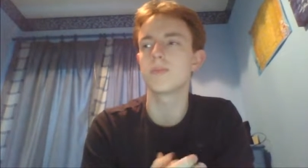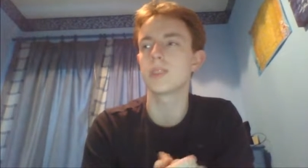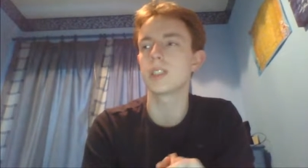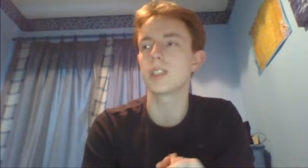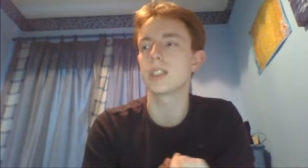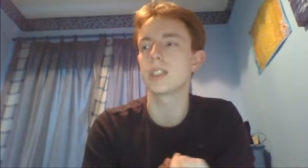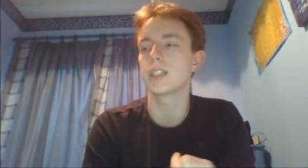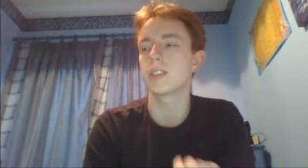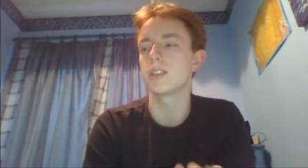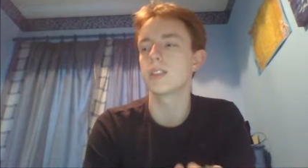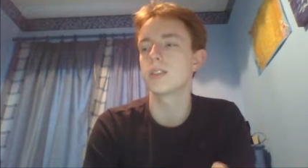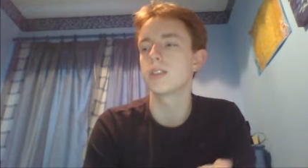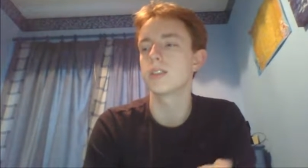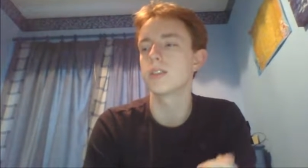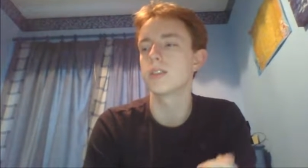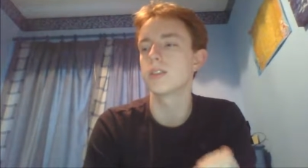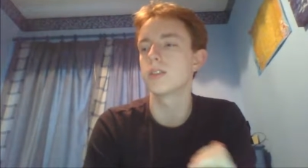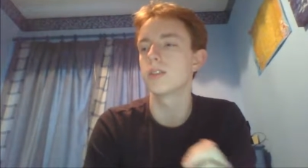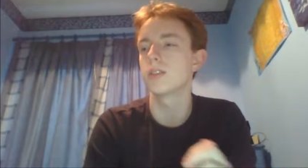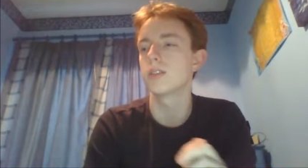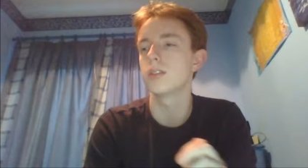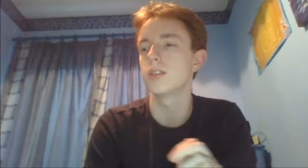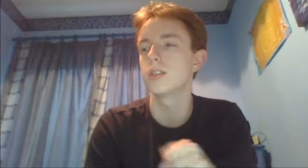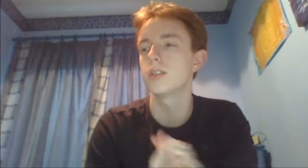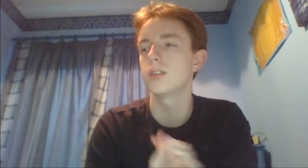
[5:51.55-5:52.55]

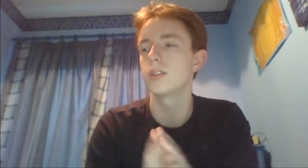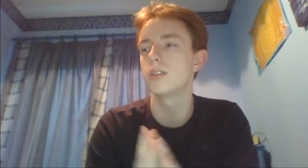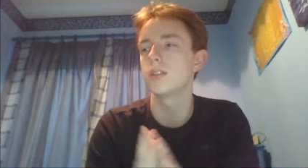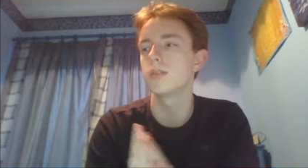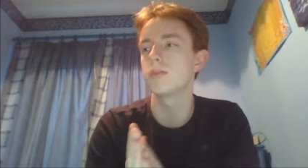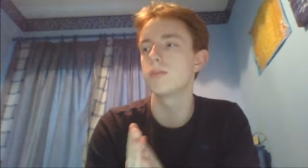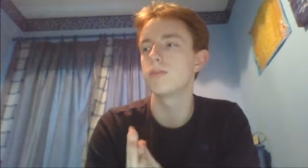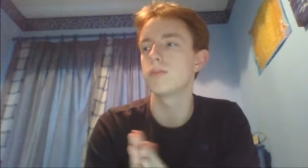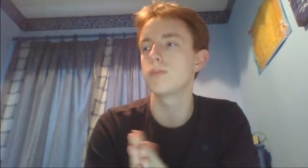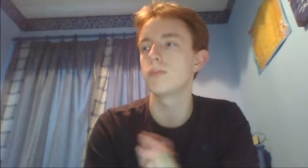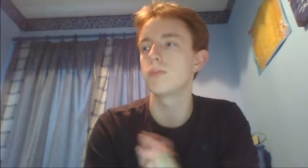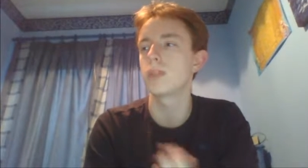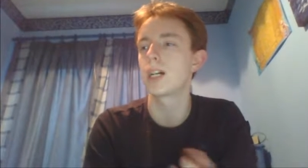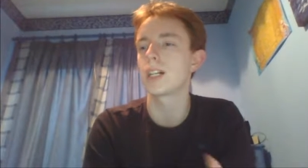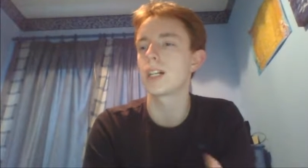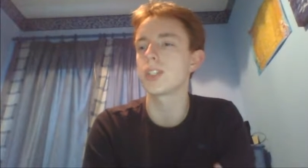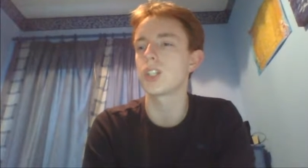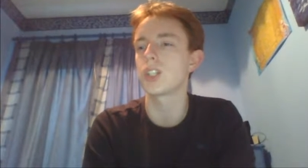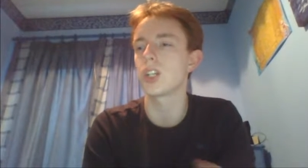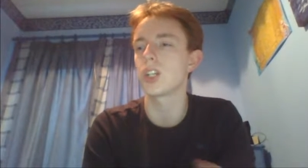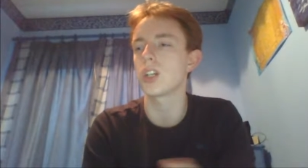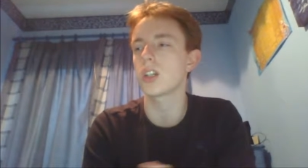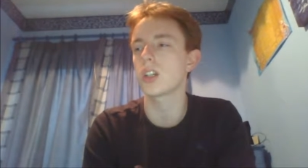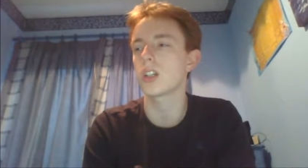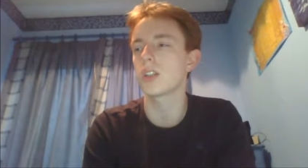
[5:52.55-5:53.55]
uh,
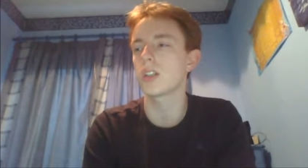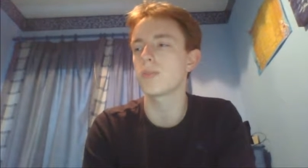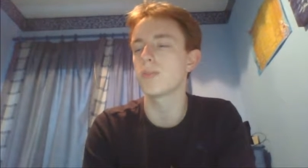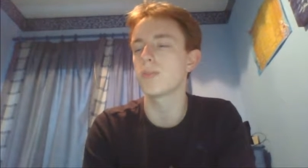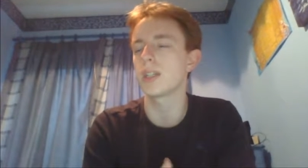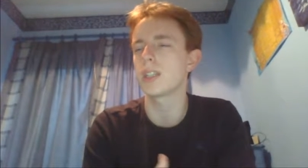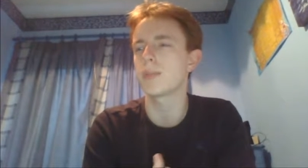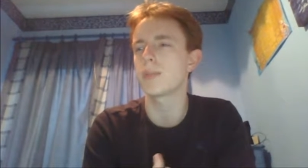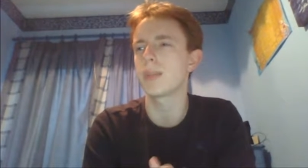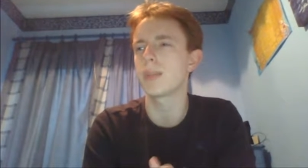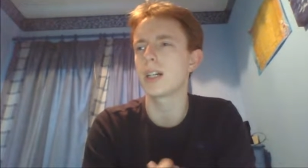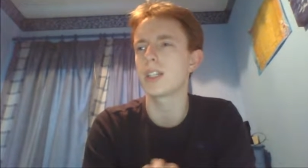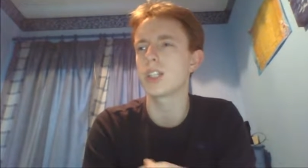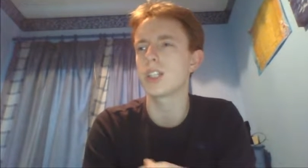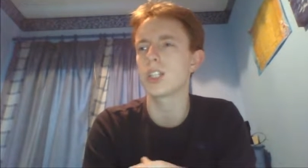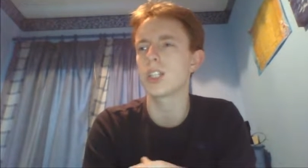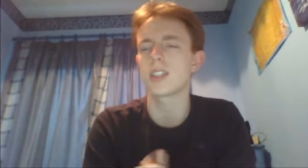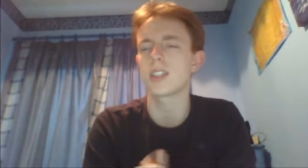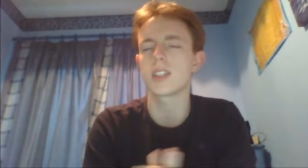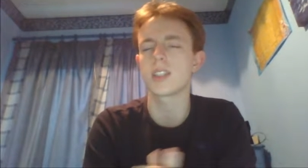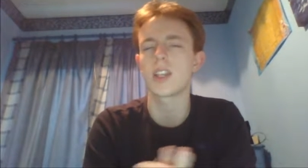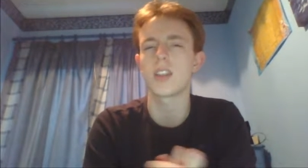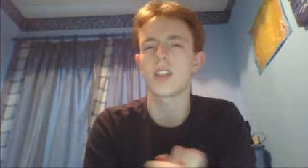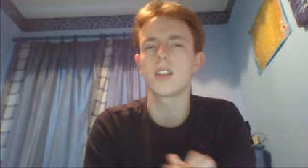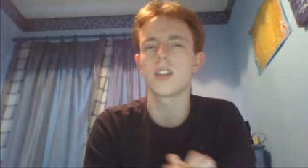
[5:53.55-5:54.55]
Magic, Mega
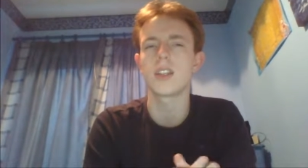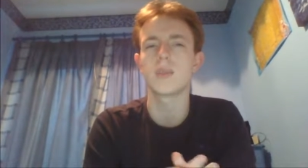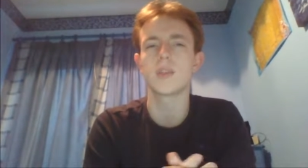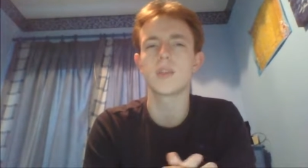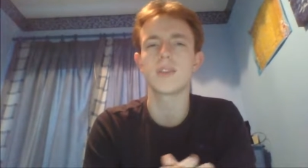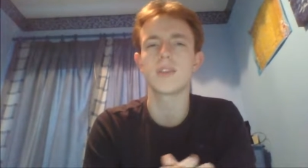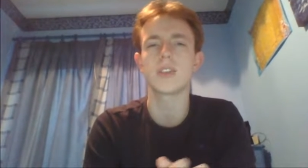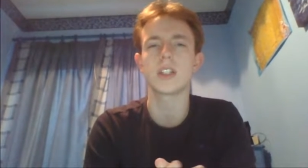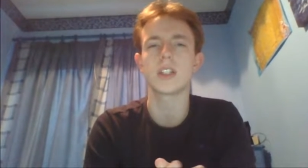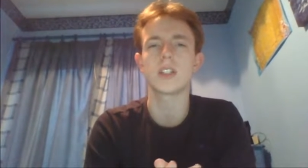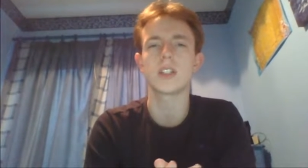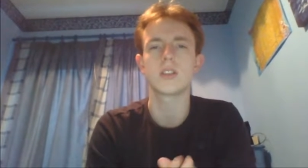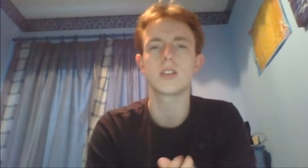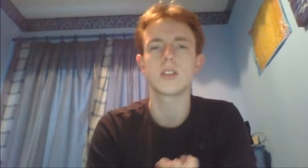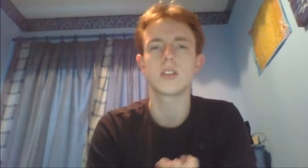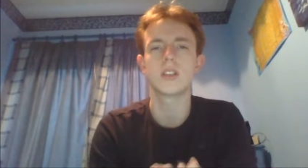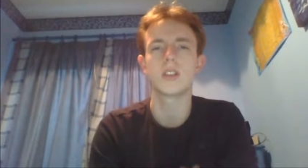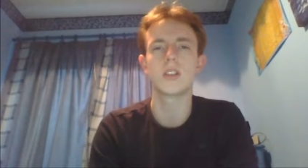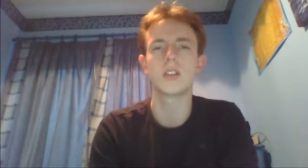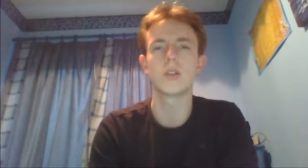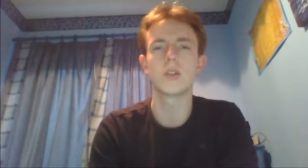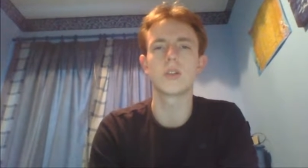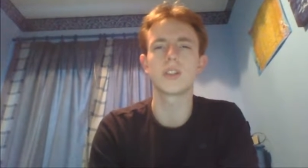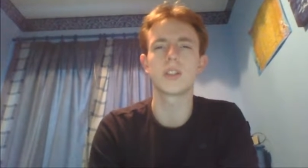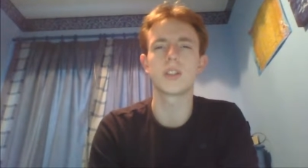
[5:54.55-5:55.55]
Magic is that the name of it,
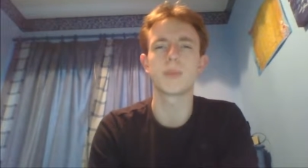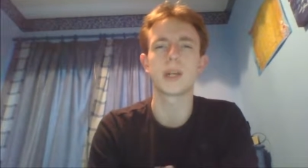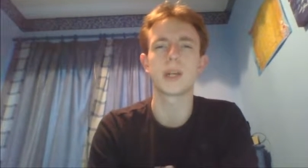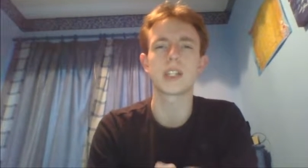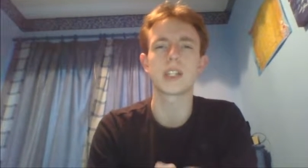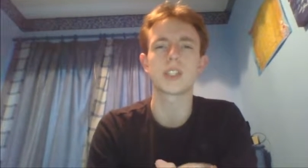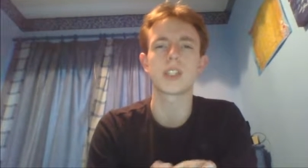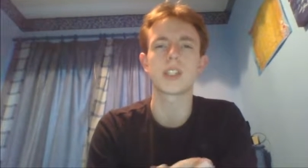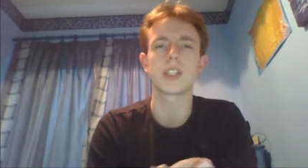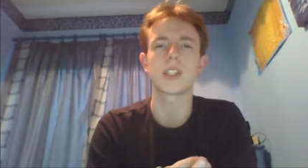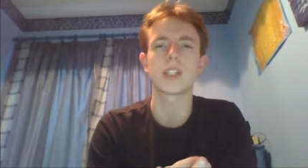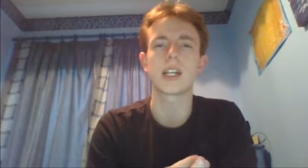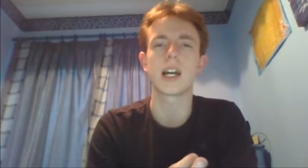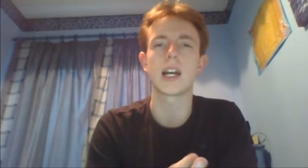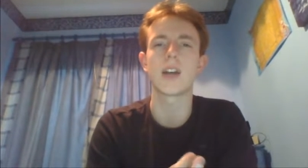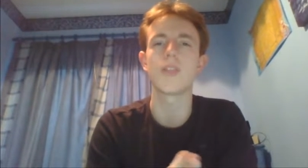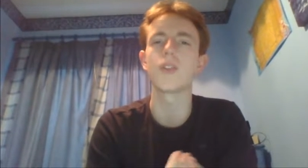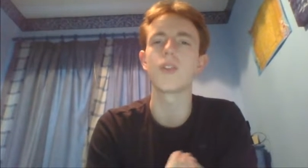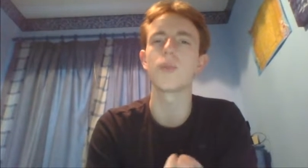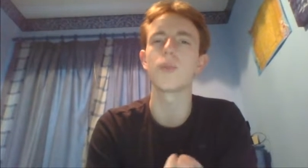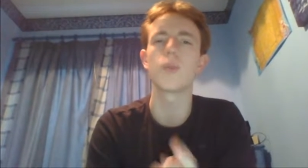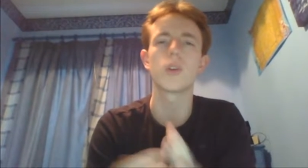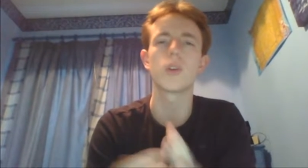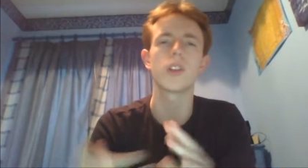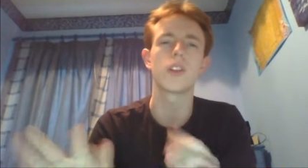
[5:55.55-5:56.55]
or is it Magic the
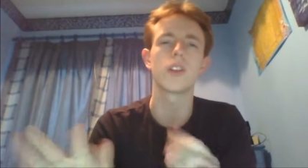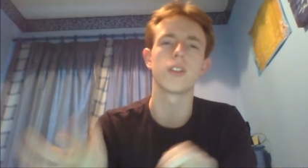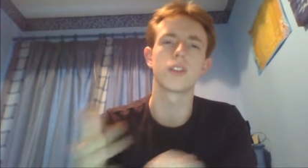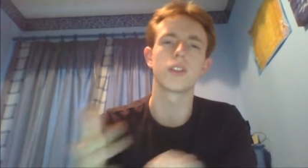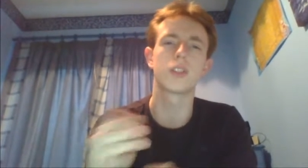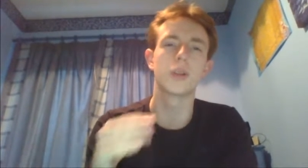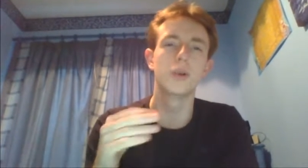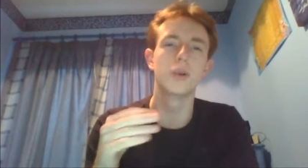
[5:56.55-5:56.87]
Gathering? One of the